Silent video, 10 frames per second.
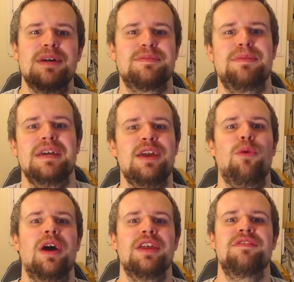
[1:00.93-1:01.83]
must be
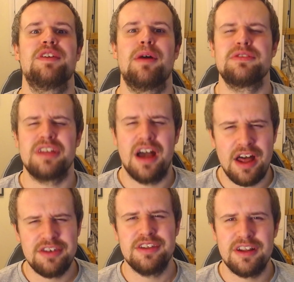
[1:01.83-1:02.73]
one of the most
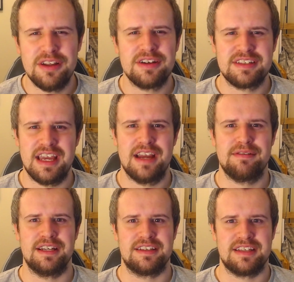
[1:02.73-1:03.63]
underlooked
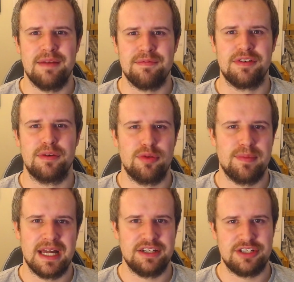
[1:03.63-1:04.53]
areas in Football
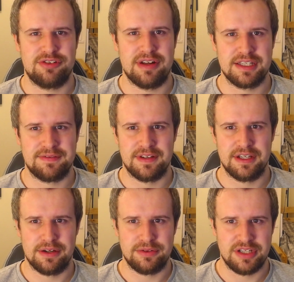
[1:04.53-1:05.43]
Manager transfer
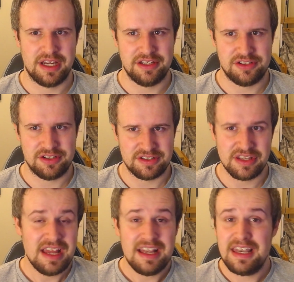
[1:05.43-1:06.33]

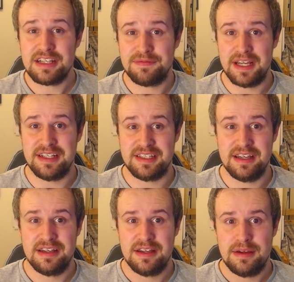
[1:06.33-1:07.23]
negotiations. Let's face
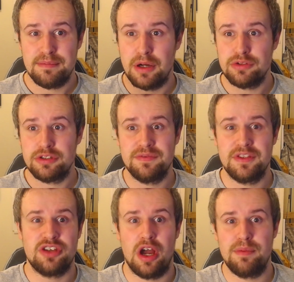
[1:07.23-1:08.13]
it, most of
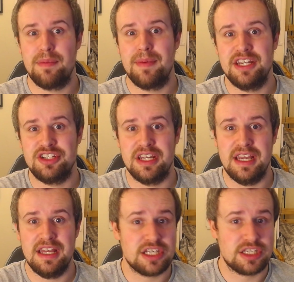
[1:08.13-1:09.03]
the time we're managing
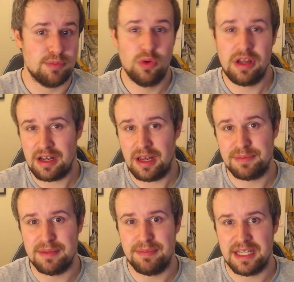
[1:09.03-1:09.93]
either smaller
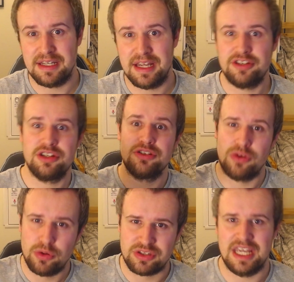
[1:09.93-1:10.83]
clubs in big
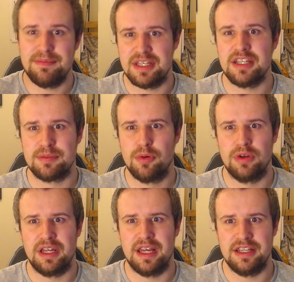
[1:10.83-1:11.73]
nations or teams in
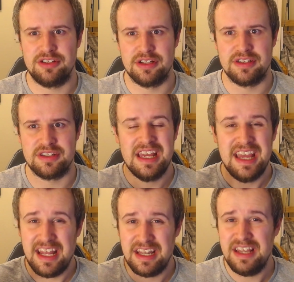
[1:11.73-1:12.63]
smaller nations.
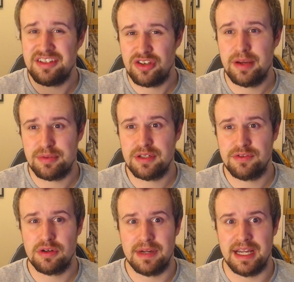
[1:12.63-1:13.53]
In these types
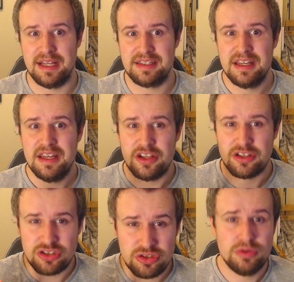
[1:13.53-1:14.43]
of careers,
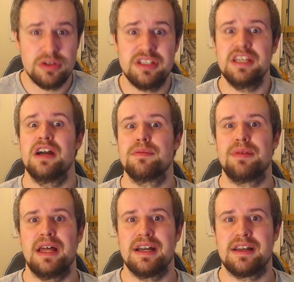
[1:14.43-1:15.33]
as soon as a young
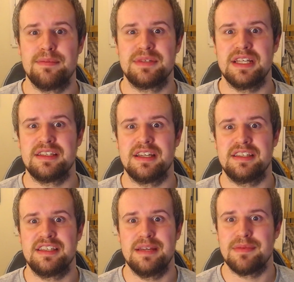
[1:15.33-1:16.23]
player comes into the
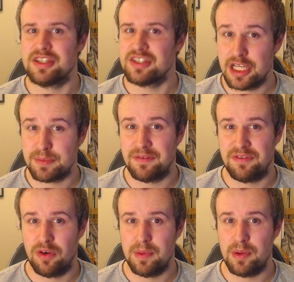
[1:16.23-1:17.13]
team and starts
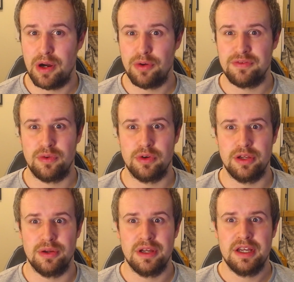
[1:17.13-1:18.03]
performing well for
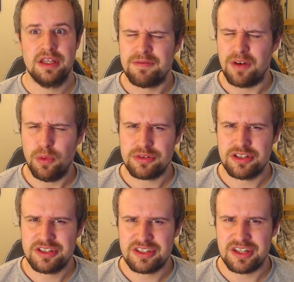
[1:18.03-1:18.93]
you, the
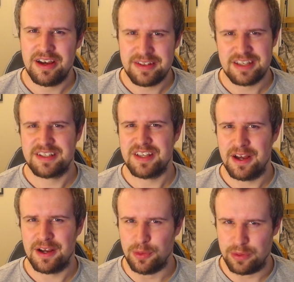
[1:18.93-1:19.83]
vultures start to
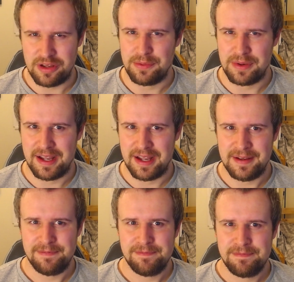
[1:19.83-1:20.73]
circle, don't they?
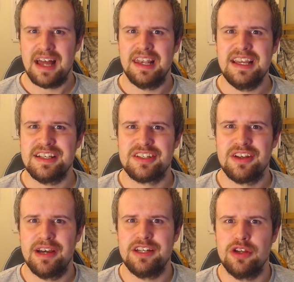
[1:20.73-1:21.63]
That elite
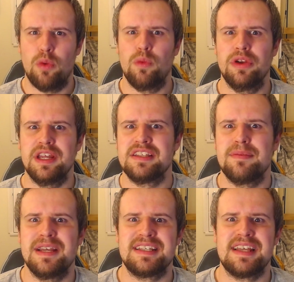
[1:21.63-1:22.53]
side not wanting
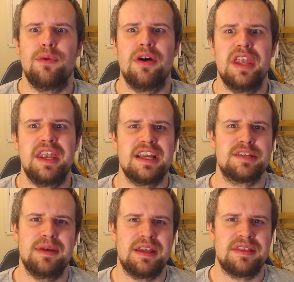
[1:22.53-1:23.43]
to miss out on the
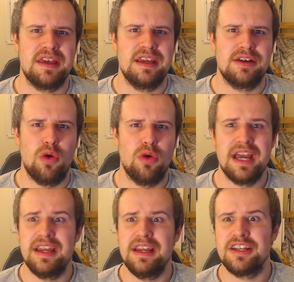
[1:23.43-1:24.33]
next big thing, or
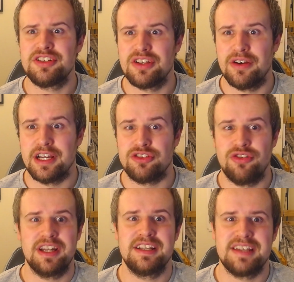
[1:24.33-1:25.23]
that English side
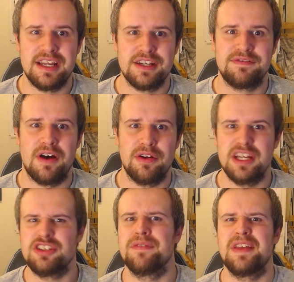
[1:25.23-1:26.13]
trying to take
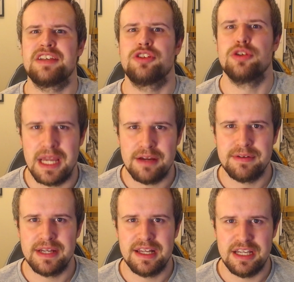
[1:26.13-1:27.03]
advantage of their
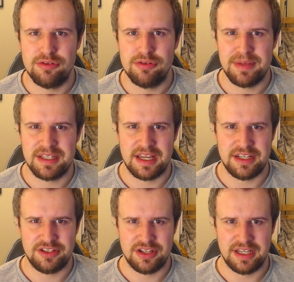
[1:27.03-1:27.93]
superior league
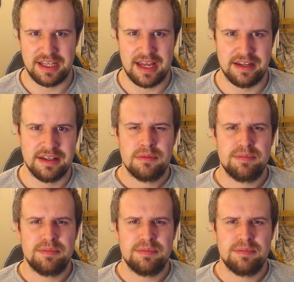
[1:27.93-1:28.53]
reputation again.